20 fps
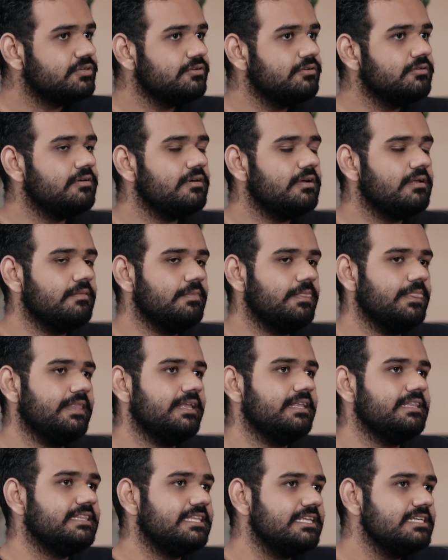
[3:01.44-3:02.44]
So
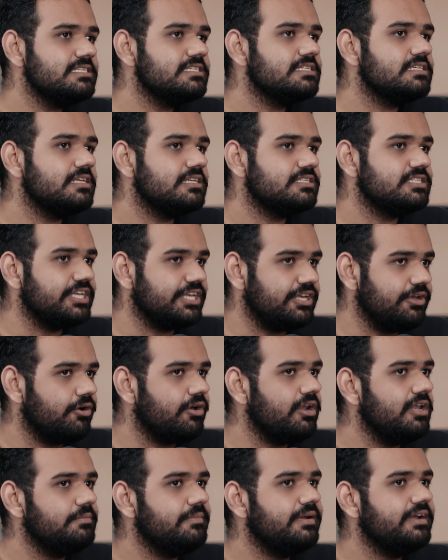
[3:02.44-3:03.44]
this
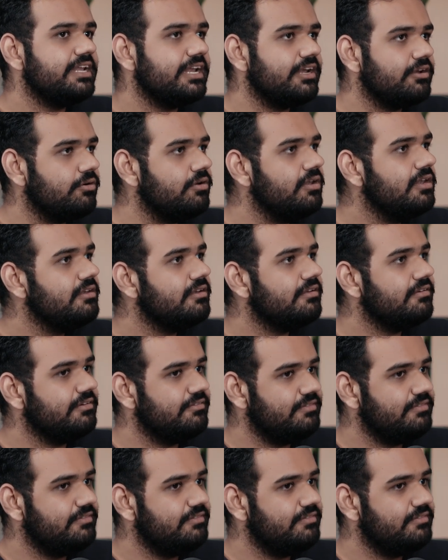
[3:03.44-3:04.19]
secure element and all